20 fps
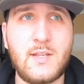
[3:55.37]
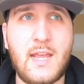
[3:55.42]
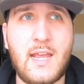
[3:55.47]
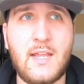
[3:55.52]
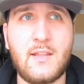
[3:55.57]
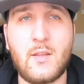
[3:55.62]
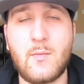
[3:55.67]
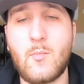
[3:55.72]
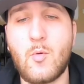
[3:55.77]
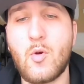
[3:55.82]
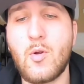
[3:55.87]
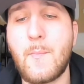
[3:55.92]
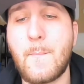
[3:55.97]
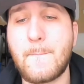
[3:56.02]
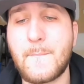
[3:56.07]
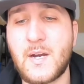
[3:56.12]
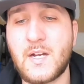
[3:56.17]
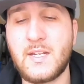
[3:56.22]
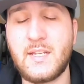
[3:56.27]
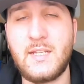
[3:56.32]
And the more
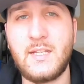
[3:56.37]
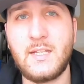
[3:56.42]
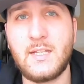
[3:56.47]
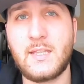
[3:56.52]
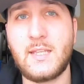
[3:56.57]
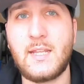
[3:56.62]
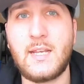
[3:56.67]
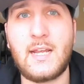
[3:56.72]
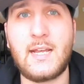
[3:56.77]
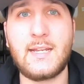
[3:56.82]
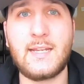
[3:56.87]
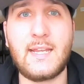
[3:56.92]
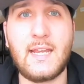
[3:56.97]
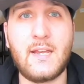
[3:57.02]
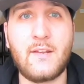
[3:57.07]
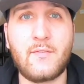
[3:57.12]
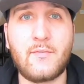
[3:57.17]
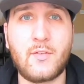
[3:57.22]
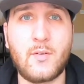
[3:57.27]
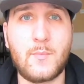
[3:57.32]
money that I
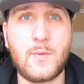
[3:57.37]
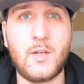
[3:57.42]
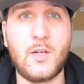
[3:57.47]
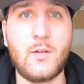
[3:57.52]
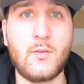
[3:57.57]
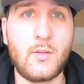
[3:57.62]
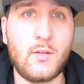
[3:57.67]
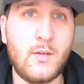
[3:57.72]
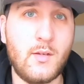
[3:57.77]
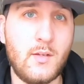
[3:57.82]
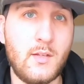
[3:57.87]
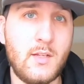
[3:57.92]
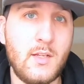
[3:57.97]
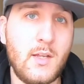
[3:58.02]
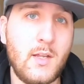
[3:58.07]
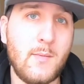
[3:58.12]
get from, you know,